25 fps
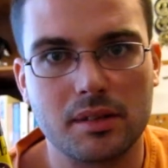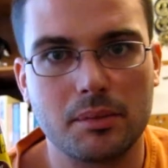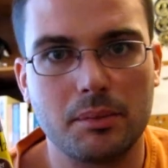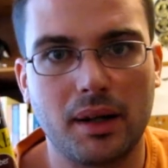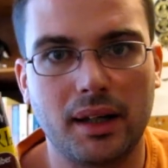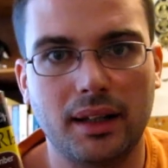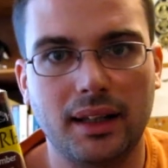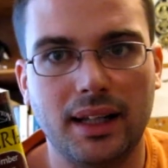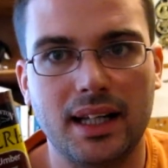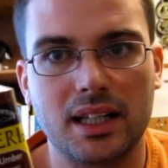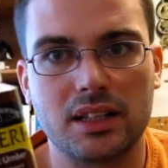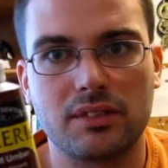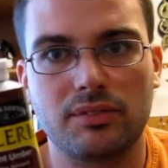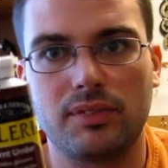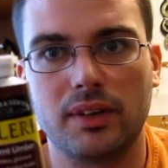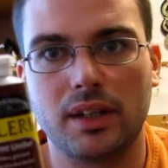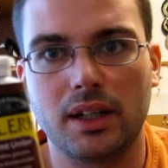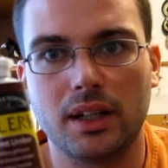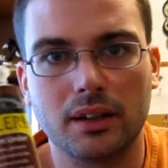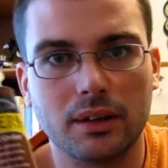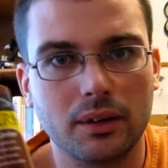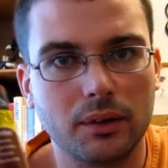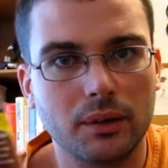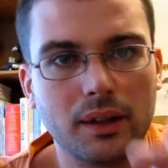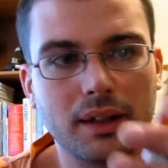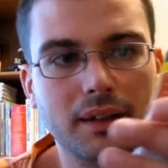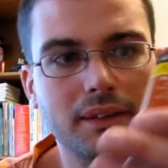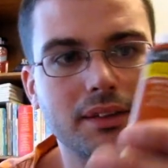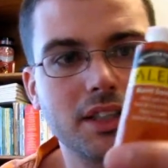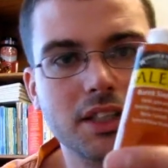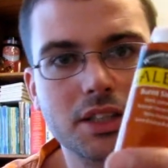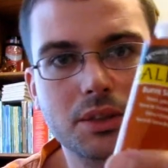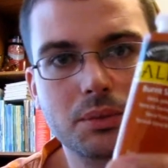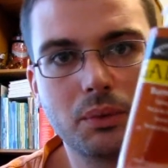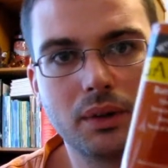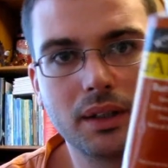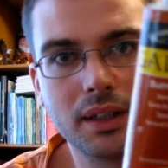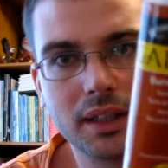my last video. I
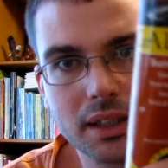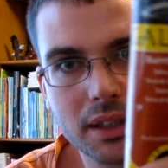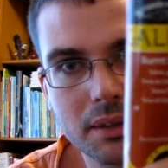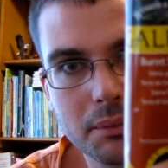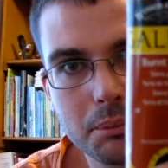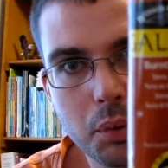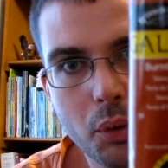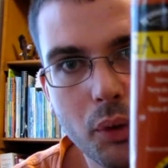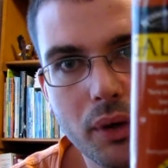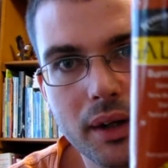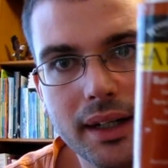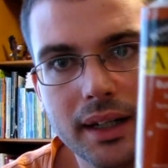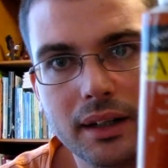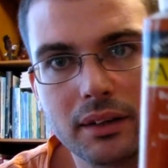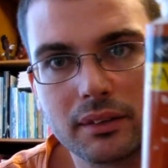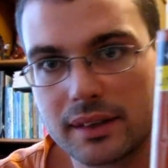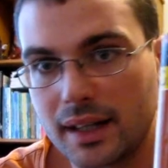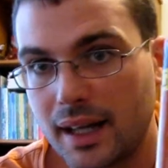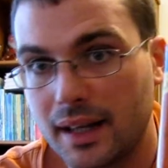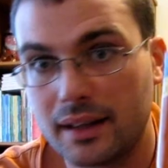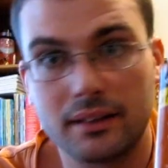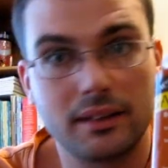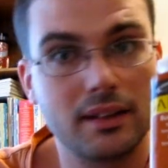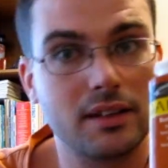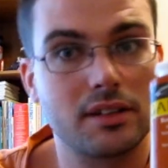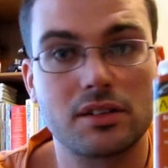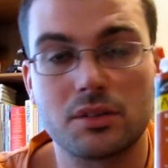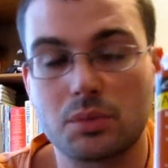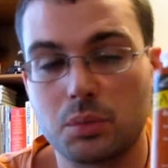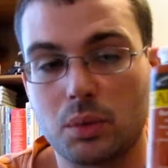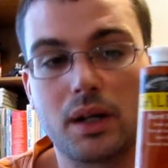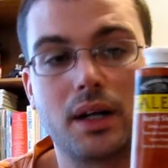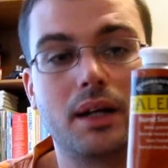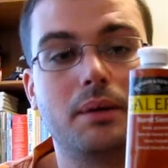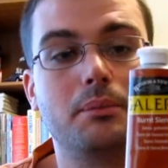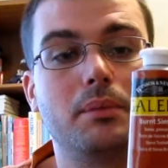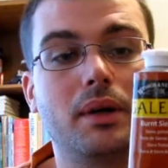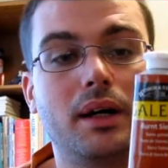just wanted to point out that this is
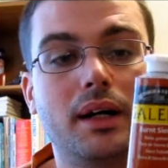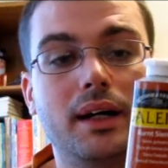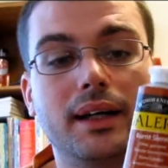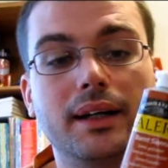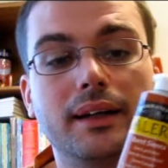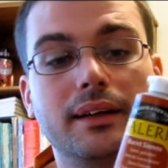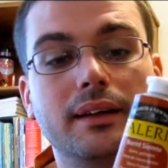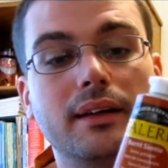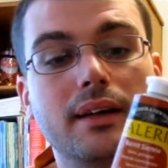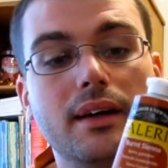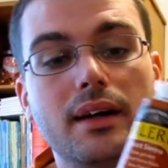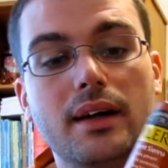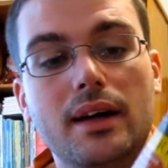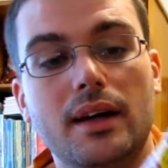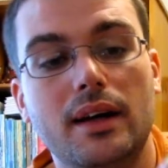what I'm buying.